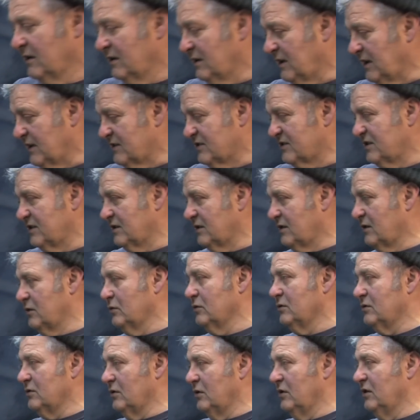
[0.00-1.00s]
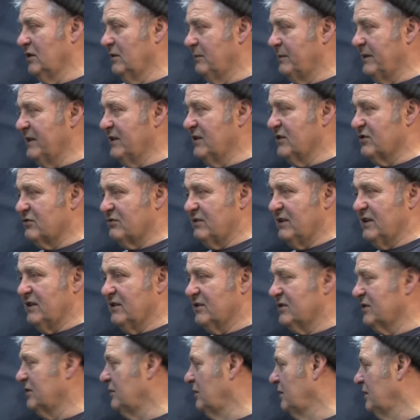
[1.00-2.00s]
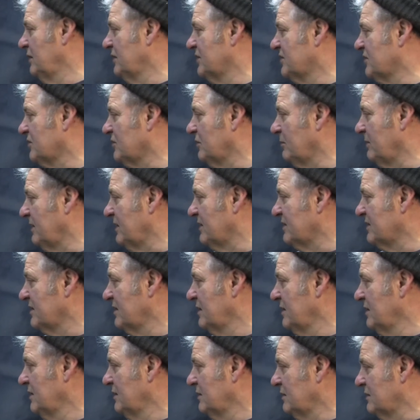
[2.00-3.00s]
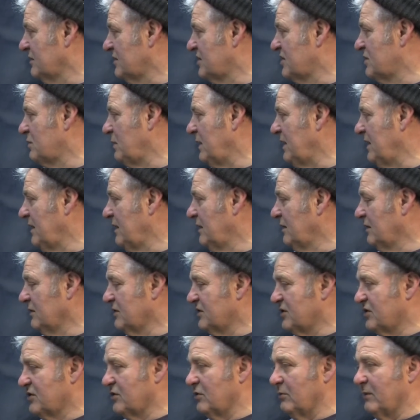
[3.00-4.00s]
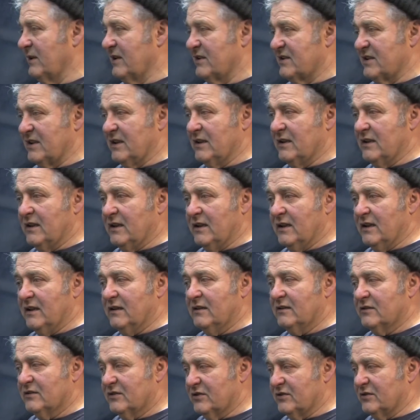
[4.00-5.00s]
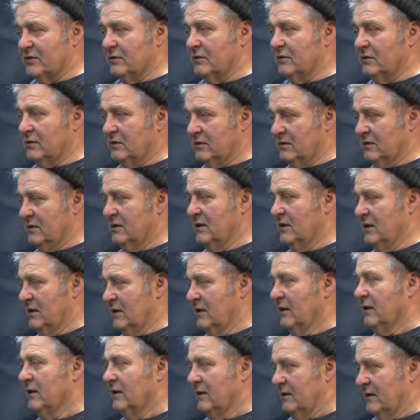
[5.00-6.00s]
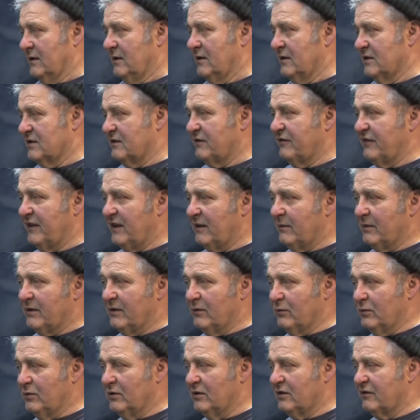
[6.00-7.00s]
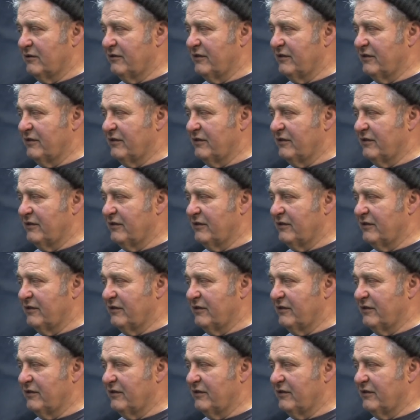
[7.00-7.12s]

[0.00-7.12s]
that's including all the bilge rails and all the scuppers there's 20 odd scuppers in here so there's a fair bit of work